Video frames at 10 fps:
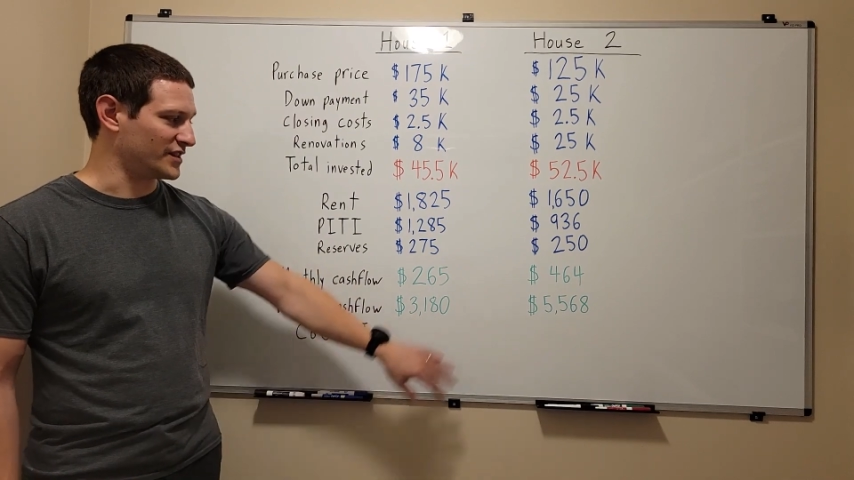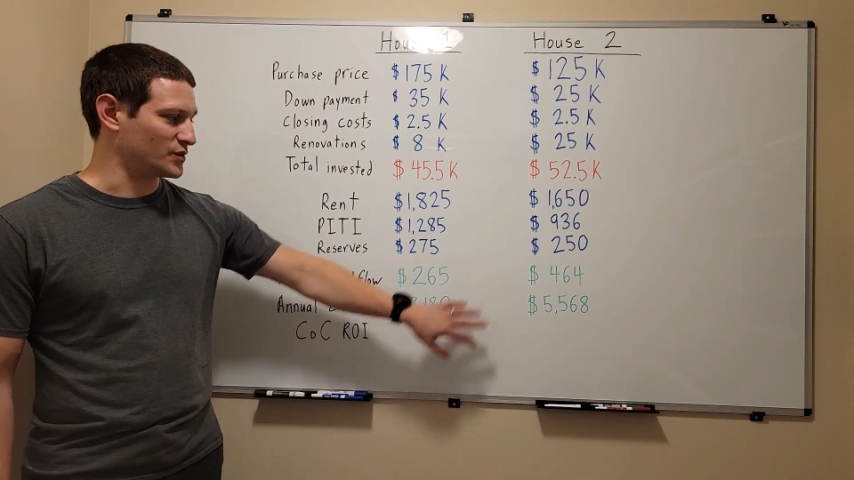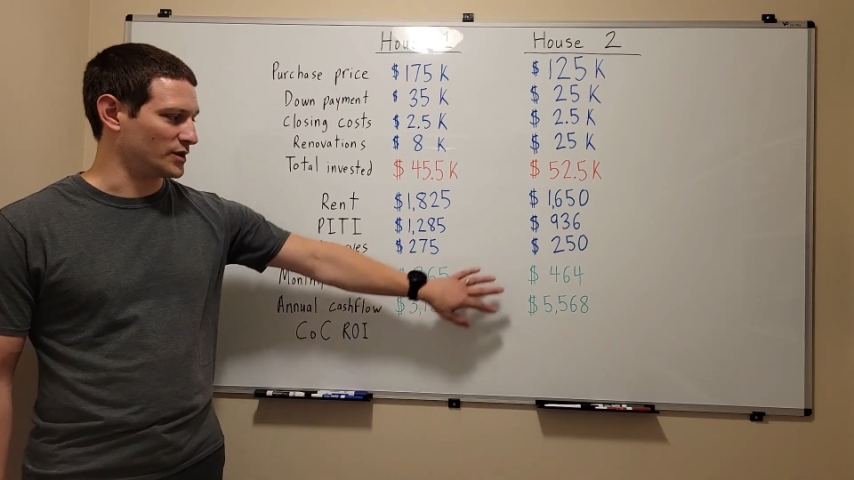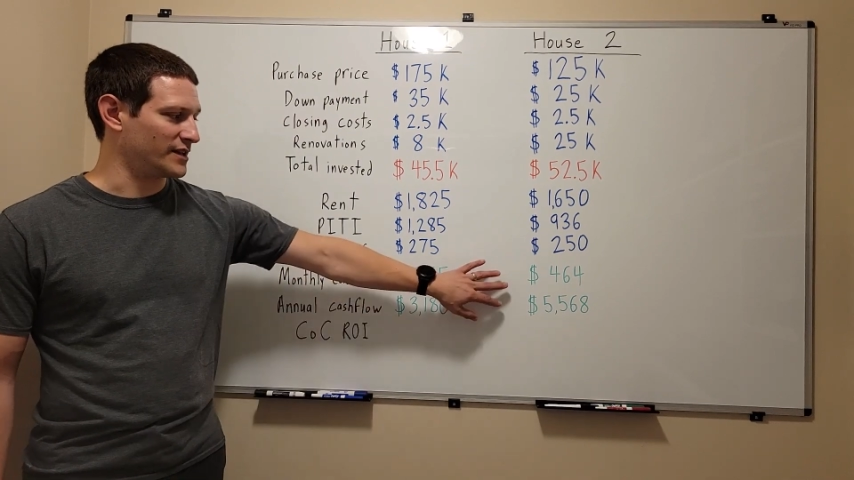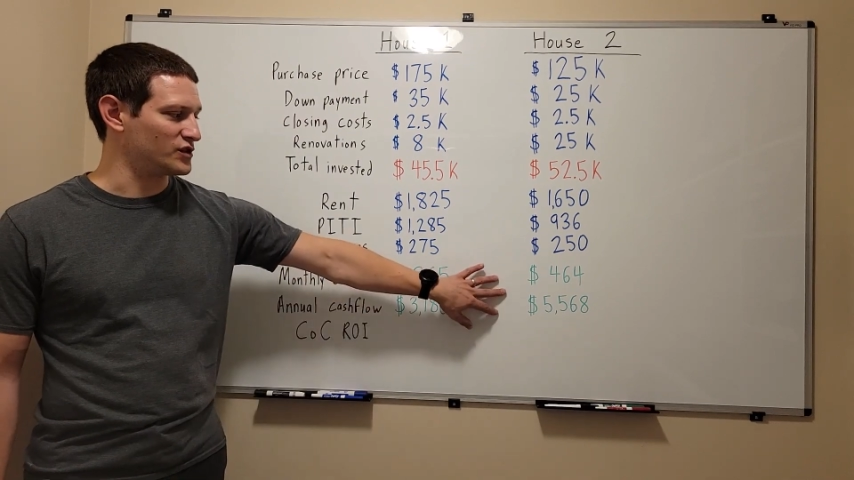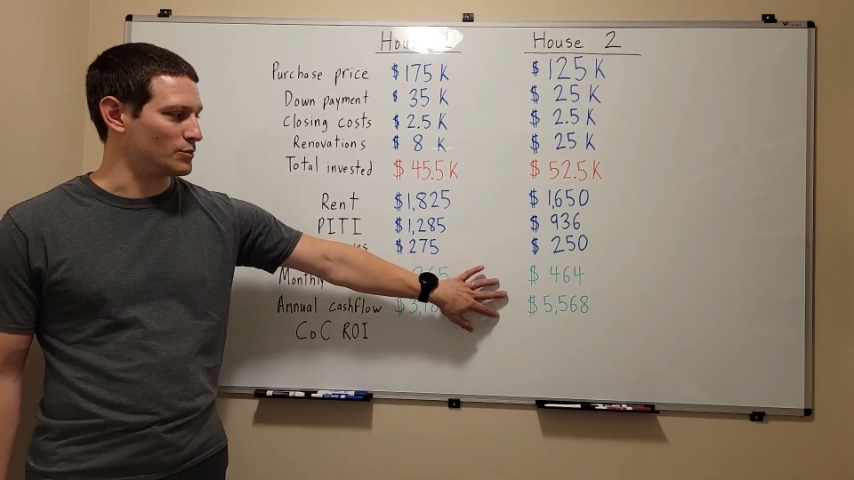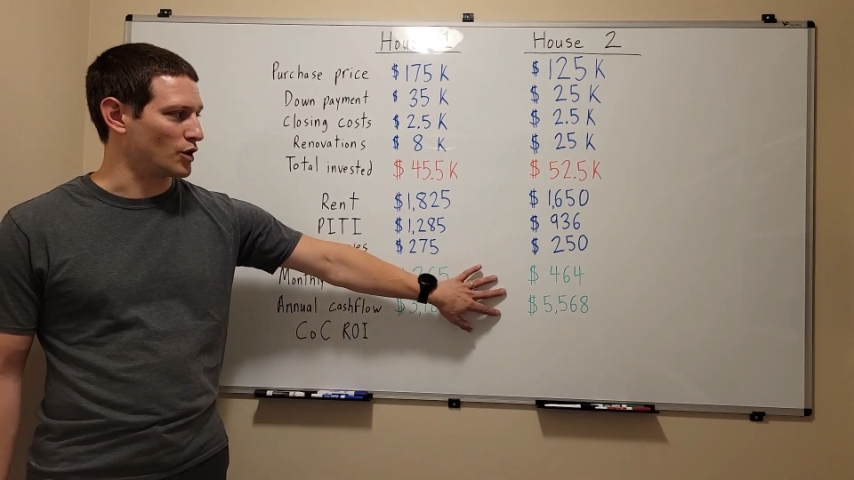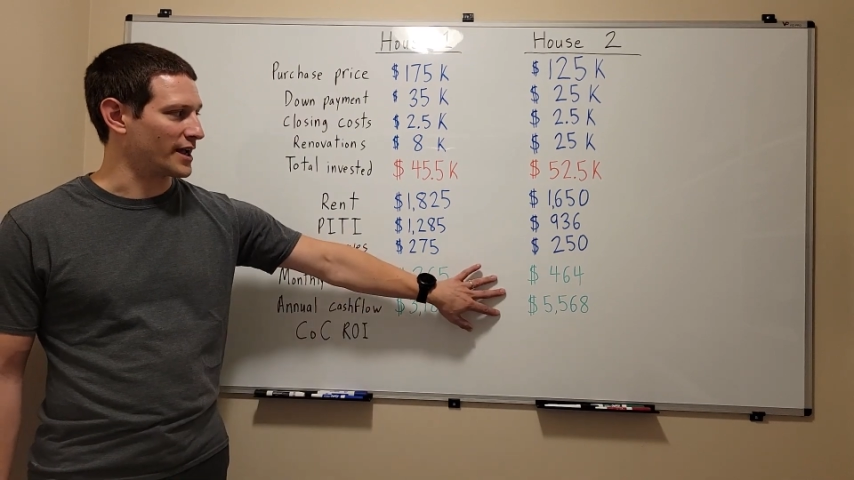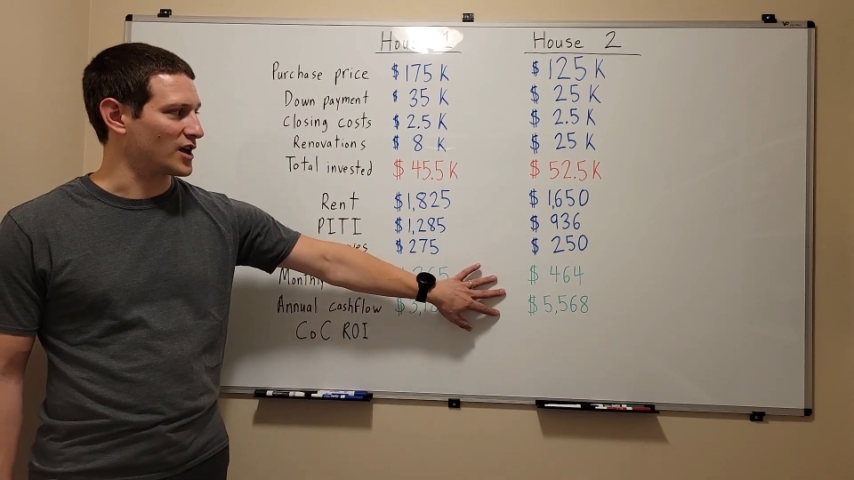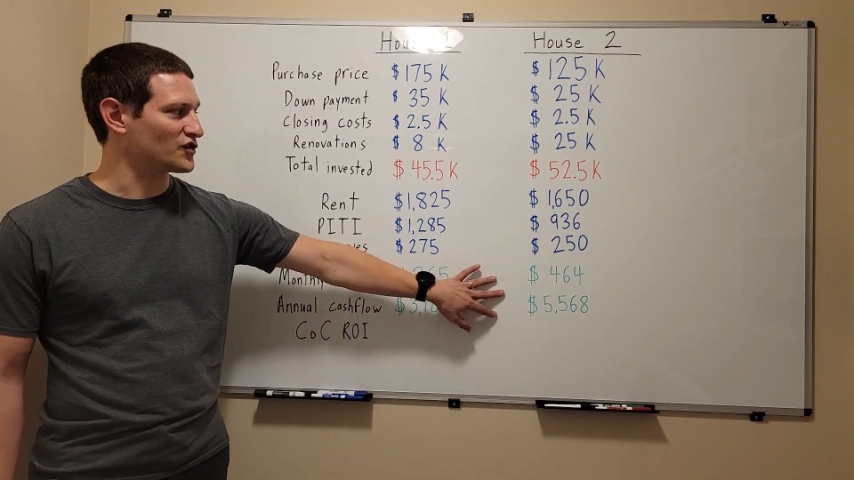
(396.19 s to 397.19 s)
This one gives you
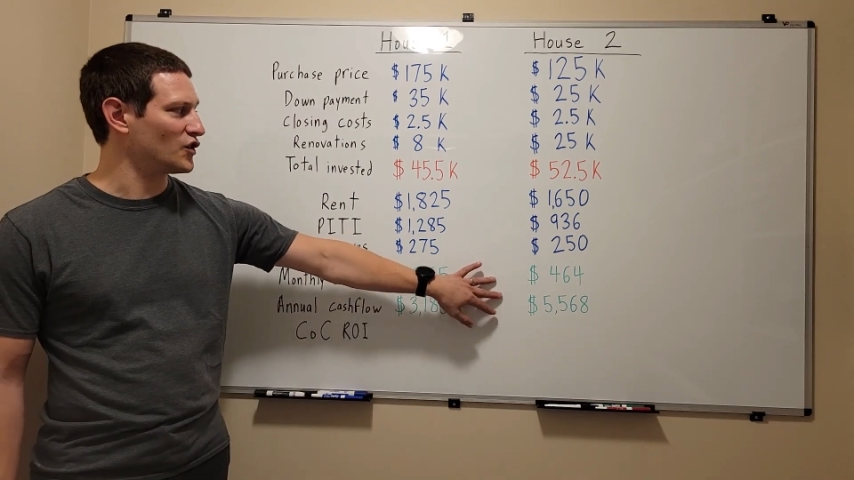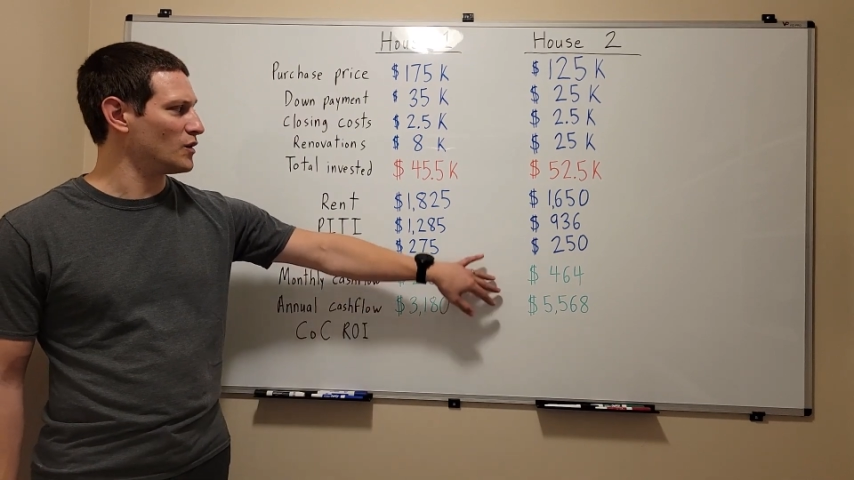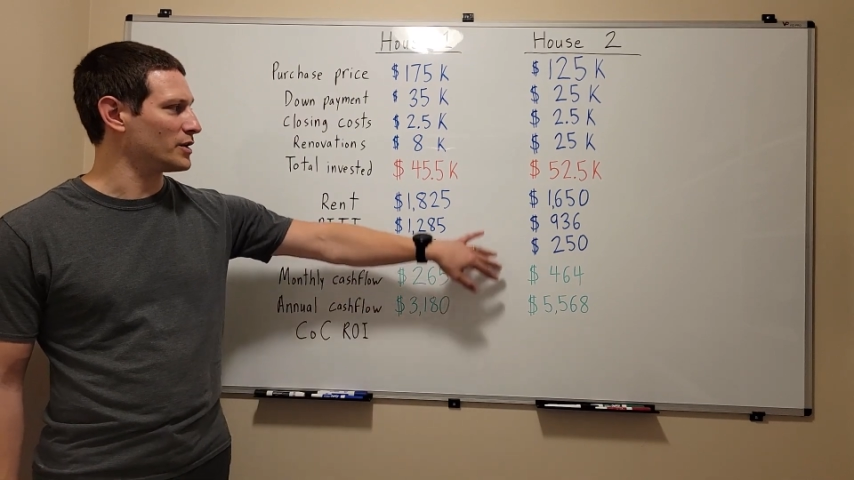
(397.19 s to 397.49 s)
more cash flow,